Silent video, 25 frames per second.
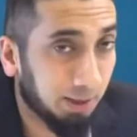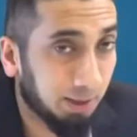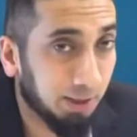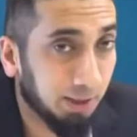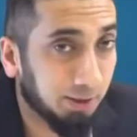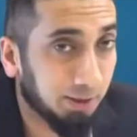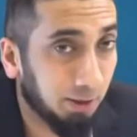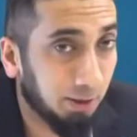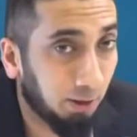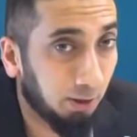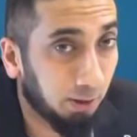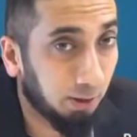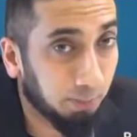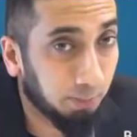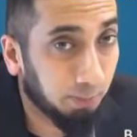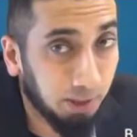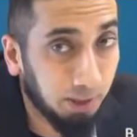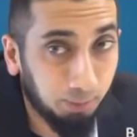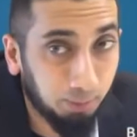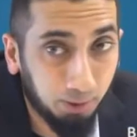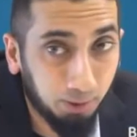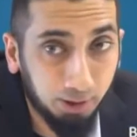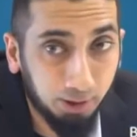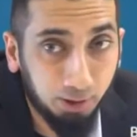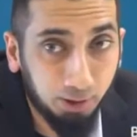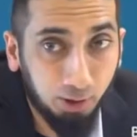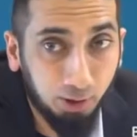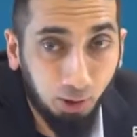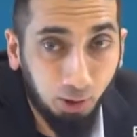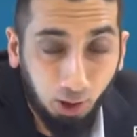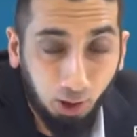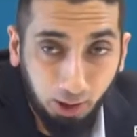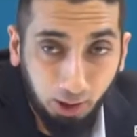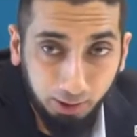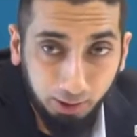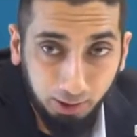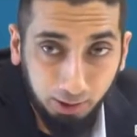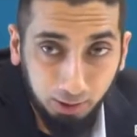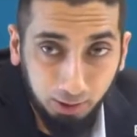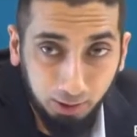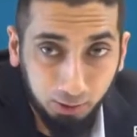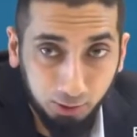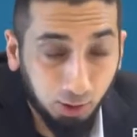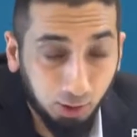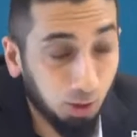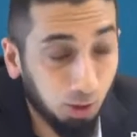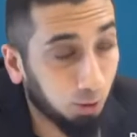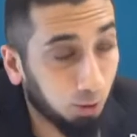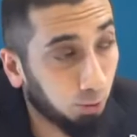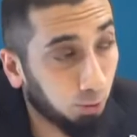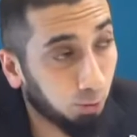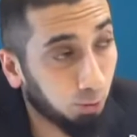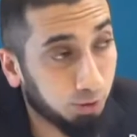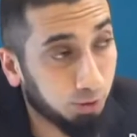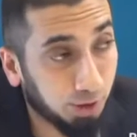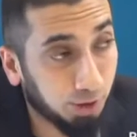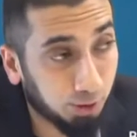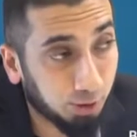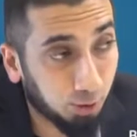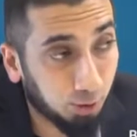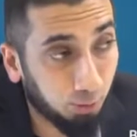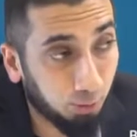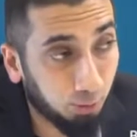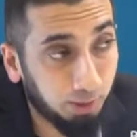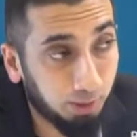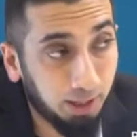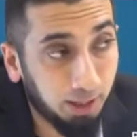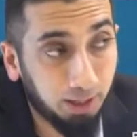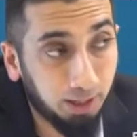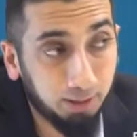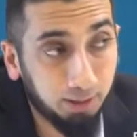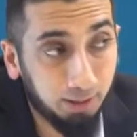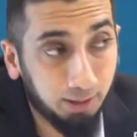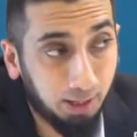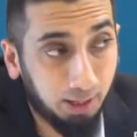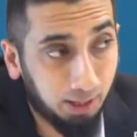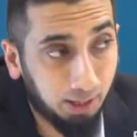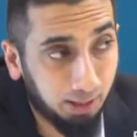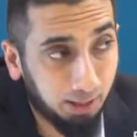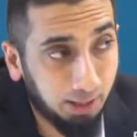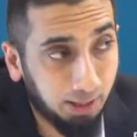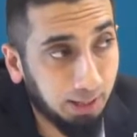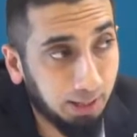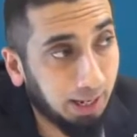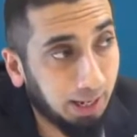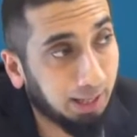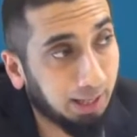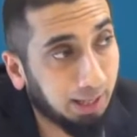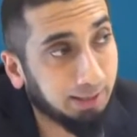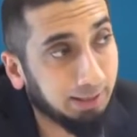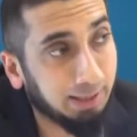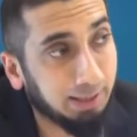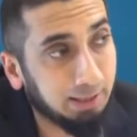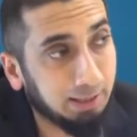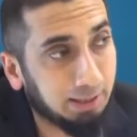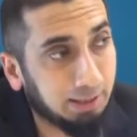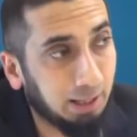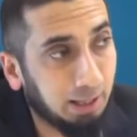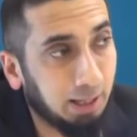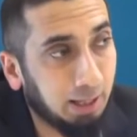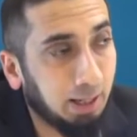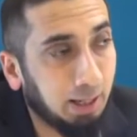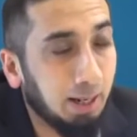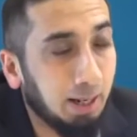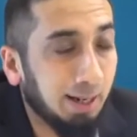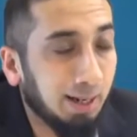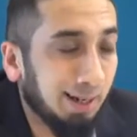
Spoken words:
Because there are people in the audience who disobey Allah and they say,